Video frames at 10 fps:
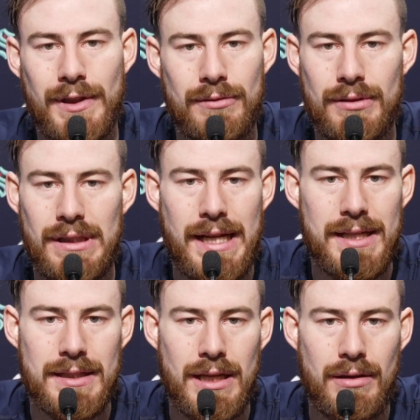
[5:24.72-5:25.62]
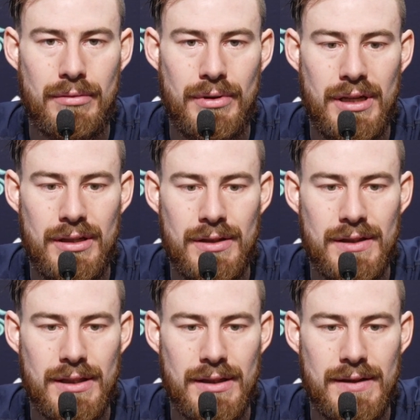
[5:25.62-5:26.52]
over the last like three
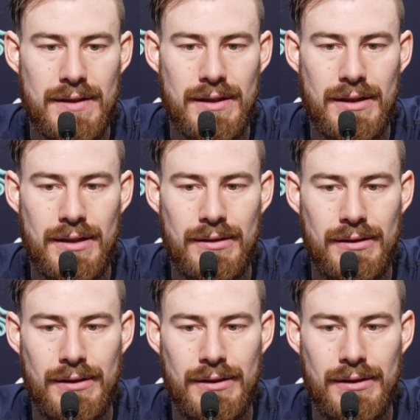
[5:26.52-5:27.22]
years. That's uh,